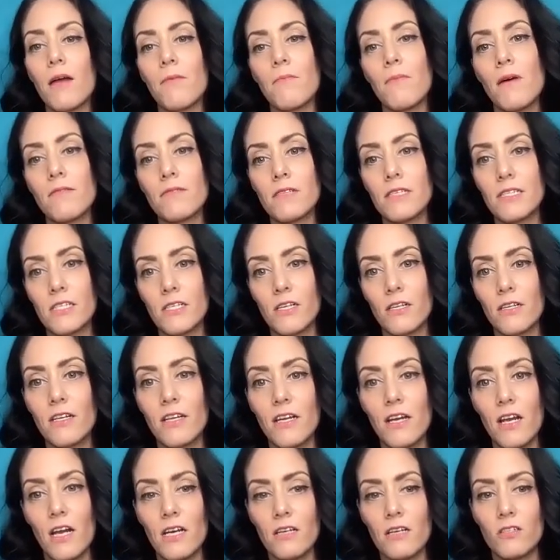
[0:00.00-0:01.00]
I must,
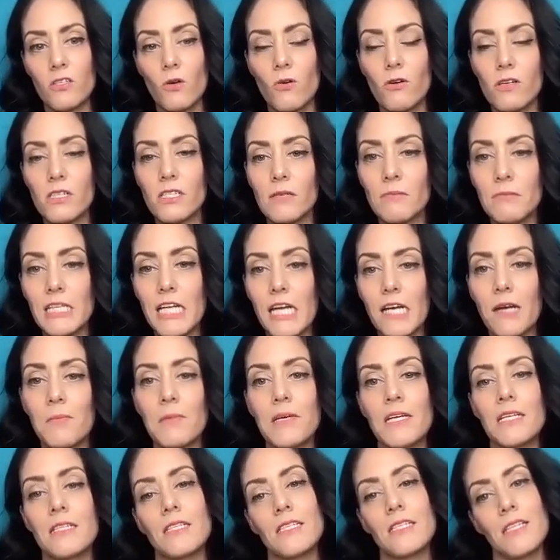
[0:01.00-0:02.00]
you know, tore some
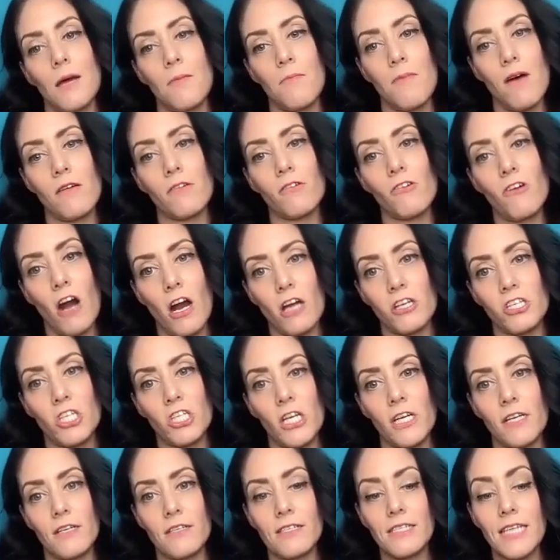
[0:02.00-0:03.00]
ligaments. Mm-hmm. I'm on
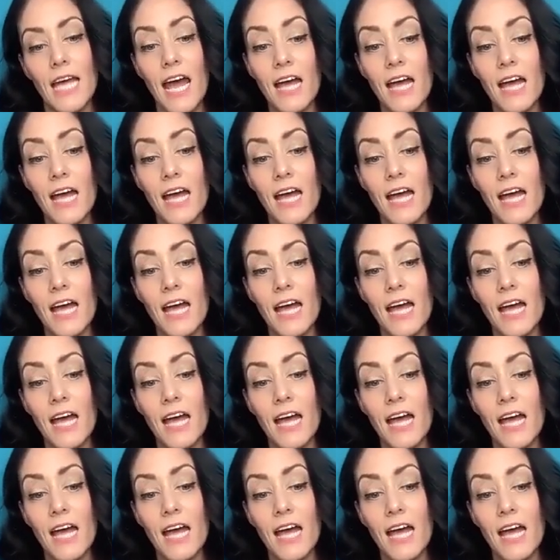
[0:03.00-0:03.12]
crutches.